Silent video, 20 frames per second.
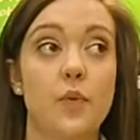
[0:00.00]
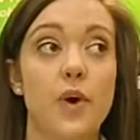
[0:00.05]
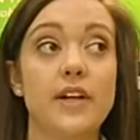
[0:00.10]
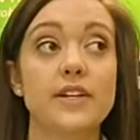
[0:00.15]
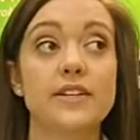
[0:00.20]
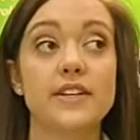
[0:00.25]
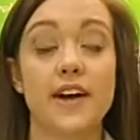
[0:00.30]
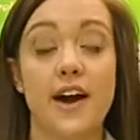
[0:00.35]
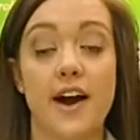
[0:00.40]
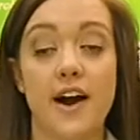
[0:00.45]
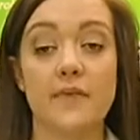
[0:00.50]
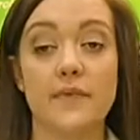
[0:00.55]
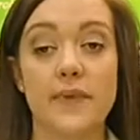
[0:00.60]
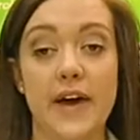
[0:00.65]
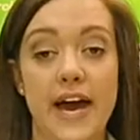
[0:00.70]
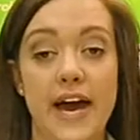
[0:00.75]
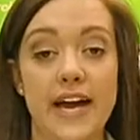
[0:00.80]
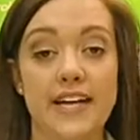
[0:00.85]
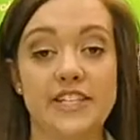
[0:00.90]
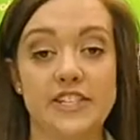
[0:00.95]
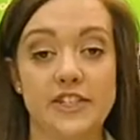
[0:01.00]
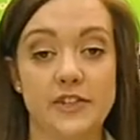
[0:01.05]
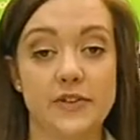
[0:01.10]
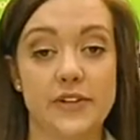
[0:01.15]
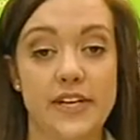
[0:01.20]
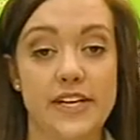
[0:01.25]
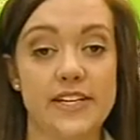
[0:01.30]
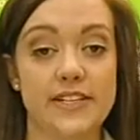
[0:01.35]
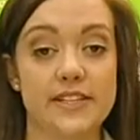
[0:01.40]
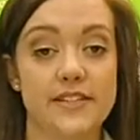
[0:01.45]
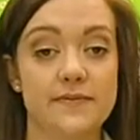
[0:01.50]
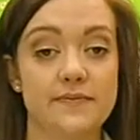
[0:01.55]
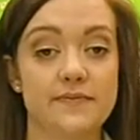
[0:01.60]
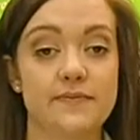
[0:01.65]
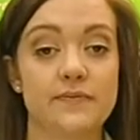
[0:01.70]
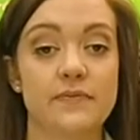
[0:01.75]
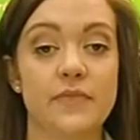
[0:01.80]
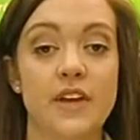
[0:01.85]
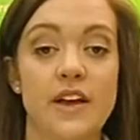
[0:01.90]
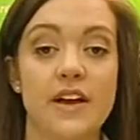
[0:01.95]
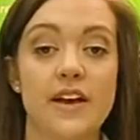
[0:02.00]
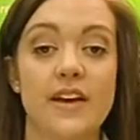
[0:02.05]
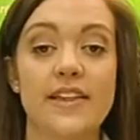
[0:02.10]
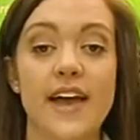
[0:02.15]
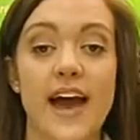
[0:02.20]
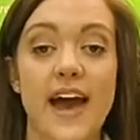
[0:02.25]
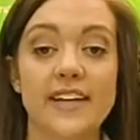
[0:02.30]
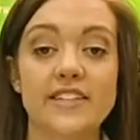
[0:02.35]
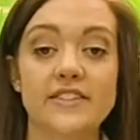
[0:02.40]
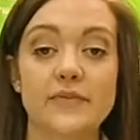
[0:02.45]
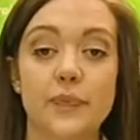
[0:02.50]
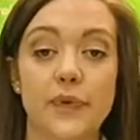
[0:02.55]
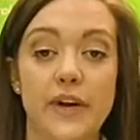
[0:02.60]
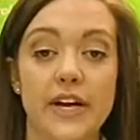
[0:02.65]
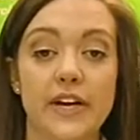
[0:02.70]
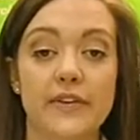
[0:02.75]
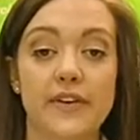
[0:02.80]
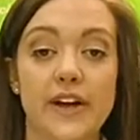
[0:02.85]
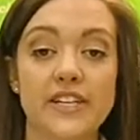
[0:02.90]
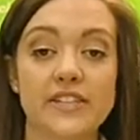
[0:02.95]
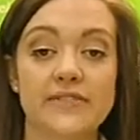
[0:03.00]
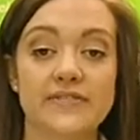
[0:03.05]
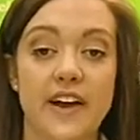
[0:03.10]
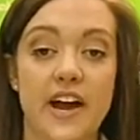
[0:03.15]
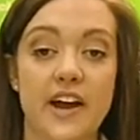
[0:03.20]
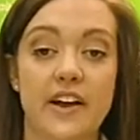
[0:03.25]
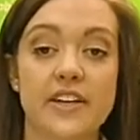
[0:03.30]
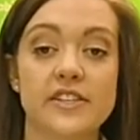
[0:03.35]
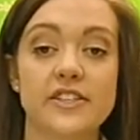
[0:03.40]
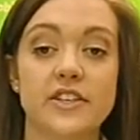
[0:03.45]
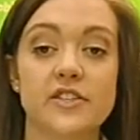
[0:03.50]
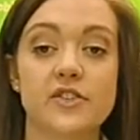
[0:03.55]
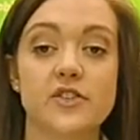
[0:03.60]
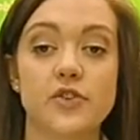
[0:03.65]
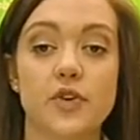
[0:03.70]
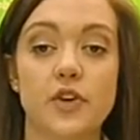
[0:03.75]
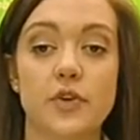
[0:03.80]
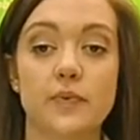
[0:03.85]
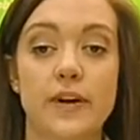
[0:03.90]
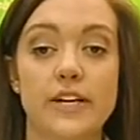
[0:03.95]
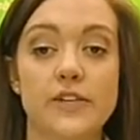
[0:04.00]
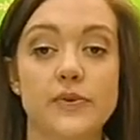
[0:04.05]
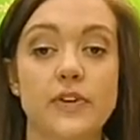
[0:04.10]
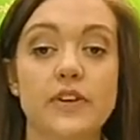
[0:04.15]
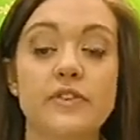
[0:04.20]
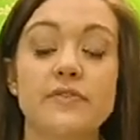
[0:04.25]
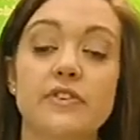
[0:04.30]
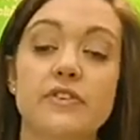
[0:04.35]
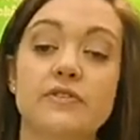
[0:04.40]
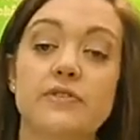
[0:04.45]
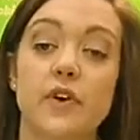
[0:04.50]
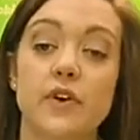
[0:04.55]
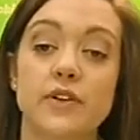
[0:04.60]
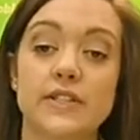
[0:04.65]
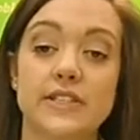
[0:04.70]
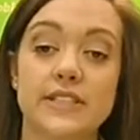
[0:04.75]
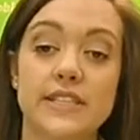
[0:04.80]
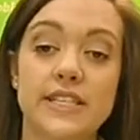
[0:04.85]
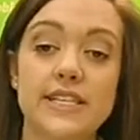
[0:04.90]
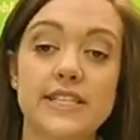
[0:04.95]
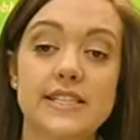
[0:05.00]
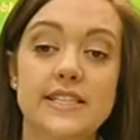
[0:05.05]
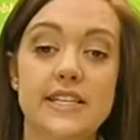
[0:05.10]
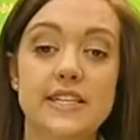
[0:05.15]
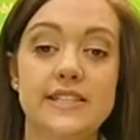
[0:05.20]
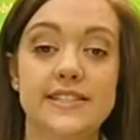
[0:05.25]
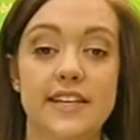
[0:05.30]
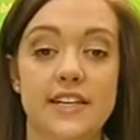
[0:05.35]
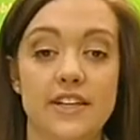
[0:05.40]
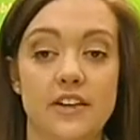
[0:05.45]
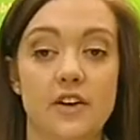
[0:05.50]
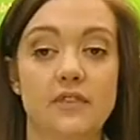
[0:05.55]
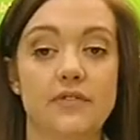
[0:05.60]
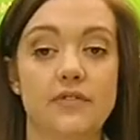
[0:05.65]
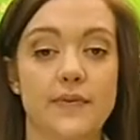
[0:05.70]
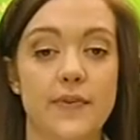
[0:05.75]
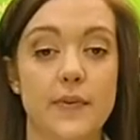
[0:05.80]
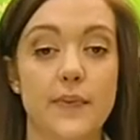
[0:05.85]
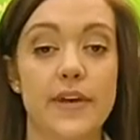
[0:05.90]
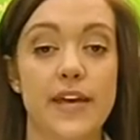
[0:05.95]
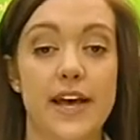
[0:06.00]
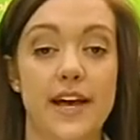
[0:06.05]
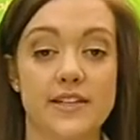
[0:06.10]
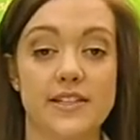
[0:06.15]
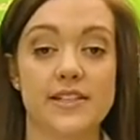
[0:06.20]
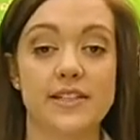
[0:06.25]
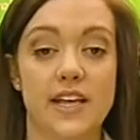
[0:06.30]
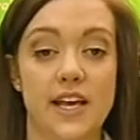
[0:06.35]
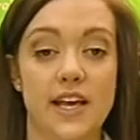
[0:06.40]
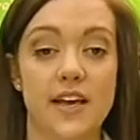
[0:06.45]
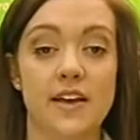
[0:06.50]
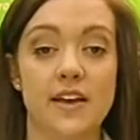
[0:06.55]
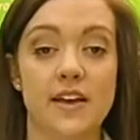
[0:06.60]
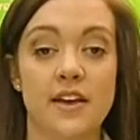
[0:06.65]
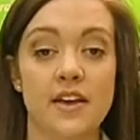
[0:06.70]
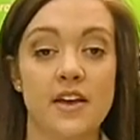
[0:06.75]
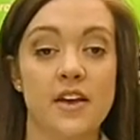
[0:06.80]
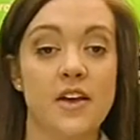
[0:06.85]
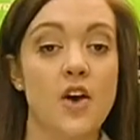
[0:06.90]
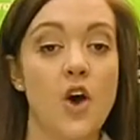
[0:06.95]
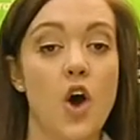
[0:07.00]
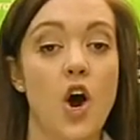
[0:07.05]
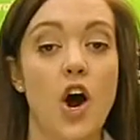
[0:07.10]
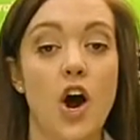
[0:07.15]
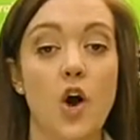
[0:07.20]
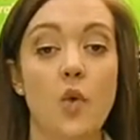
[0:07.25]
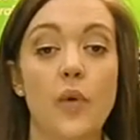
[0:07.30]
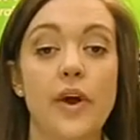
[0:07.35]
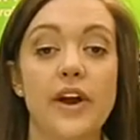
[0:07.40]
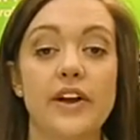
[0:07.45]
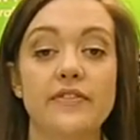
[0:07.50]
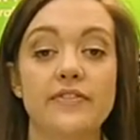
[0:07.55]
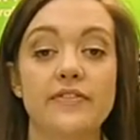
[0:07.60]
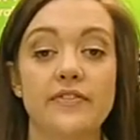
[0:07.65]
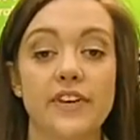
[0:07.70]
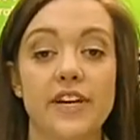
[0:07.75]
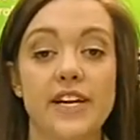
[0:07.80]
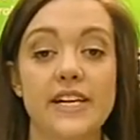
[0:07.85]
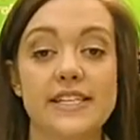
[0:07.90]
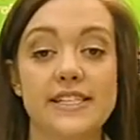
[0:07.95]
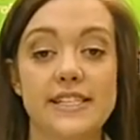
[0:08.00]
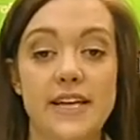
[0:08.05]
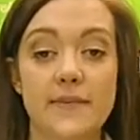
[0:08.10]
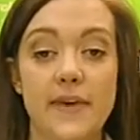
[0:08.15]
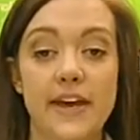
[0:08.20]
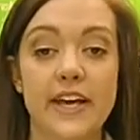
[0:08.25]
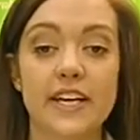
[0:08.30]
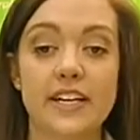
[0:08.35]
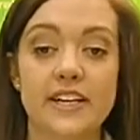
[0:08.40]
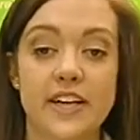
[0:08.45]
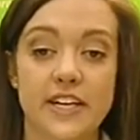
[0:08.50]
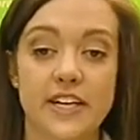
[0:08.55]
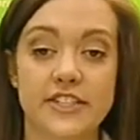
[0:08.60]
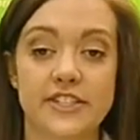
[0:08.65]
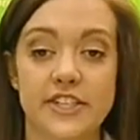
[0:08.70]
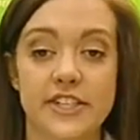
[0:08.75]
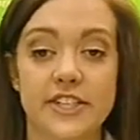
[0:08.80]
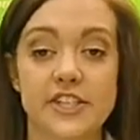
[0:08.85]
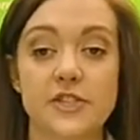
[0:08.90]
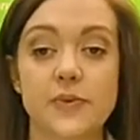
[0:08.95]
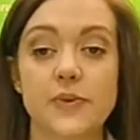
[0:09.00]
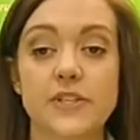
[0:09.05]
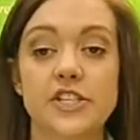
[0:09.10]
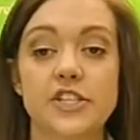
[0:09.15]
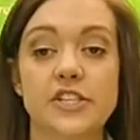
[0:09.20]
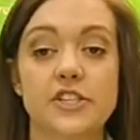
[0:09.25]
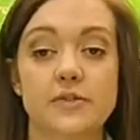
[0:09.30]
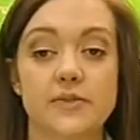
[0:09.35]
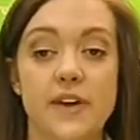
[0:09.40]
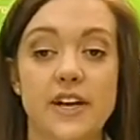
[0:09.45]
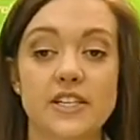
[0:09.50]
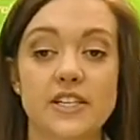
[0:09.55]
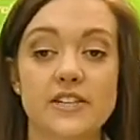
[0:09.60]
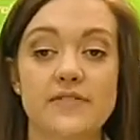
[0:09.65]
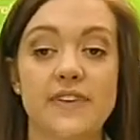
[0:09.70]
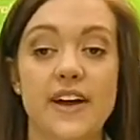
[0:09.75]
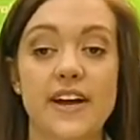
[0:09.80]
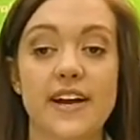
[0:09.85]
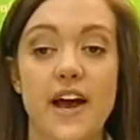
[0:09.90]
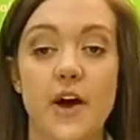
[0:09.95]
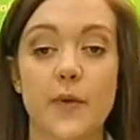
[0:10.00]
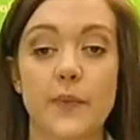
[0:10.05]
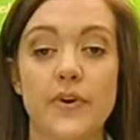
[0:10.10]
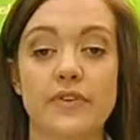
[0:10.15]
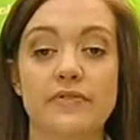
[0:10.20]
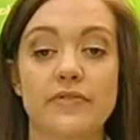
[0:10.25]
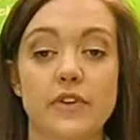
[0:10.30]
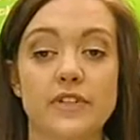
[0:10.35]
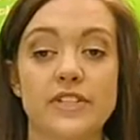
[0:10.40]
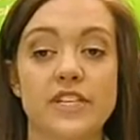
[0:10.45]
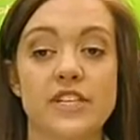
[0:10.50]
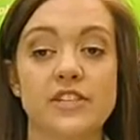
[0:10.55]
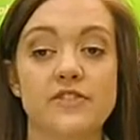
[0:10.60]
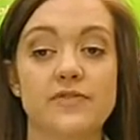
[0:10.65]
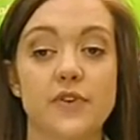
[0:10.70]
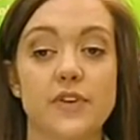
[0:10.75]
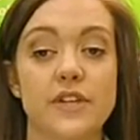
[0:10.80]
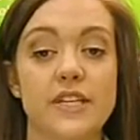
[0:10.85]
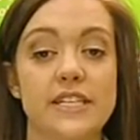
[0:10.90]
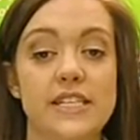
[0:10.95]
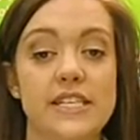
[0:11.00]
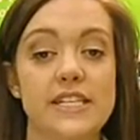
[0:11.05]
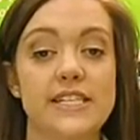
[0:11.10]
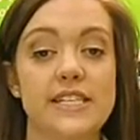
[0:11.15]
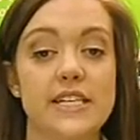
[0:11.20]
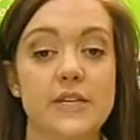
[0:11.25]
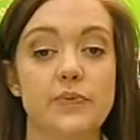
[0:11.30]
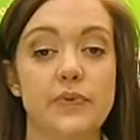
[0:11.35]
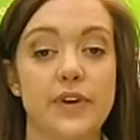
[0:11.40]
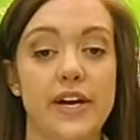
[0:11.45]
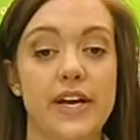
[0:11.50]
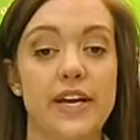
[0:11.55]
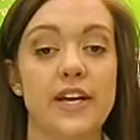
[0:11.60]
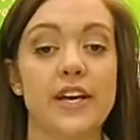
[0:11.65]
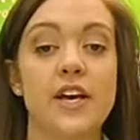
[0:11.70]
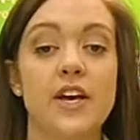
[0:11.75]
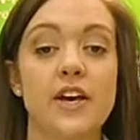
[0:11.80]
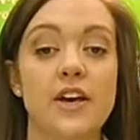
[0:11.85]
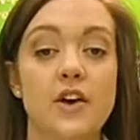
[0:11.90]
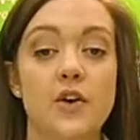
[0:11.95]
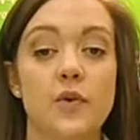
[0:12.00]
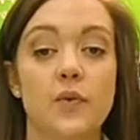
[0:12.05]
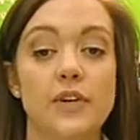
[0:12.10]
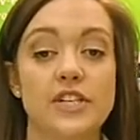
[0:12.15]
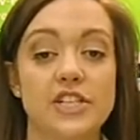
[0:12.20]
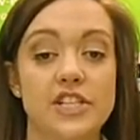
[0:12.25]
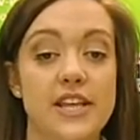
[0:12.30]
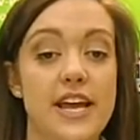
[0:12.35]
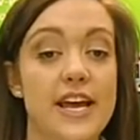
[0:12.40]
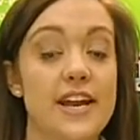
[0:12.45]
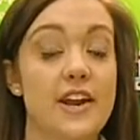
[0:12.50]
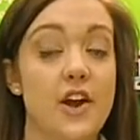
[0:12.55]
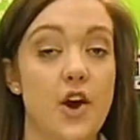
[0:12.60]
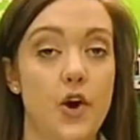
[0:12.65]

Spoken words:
one compact unit. The active brake rectifier is controlled by 24-volt DC signal from the PLC. A wear-free semiconductor switches the rectified output voltage for the DC brake, which then